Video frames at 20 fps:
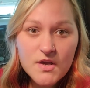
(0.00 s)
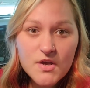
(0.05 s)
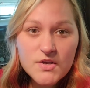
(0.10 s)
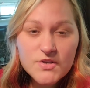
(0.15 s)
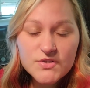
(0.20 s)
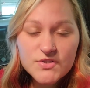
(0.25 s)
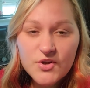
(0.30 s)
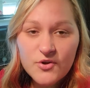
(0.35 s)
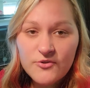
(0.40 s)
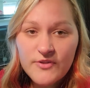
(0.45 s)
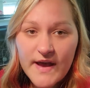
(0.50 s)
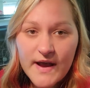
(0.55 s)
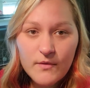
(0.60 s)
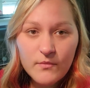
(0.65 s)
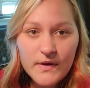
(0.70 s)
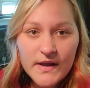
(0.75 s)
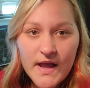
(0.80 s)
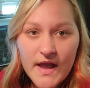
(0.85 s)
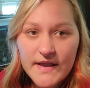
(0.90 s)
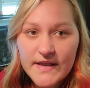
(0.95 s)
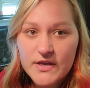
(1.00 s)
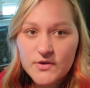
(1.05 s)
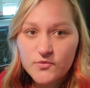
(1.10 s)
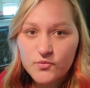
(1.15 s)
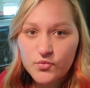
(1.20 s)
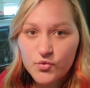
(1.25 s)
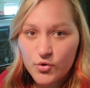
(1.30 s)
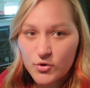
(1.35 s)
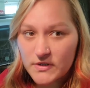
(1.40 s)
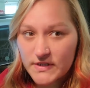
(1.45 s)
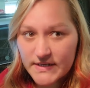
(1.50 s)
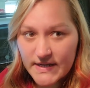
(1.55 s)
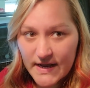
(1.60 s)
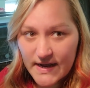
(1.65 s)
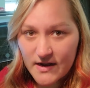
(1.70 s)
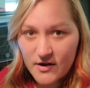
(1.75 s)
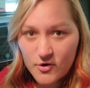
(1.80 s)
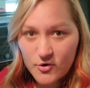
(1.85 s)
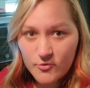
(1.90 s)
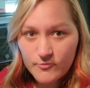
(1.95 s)
So that way I can rule it
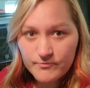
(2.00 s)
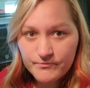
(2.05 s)
out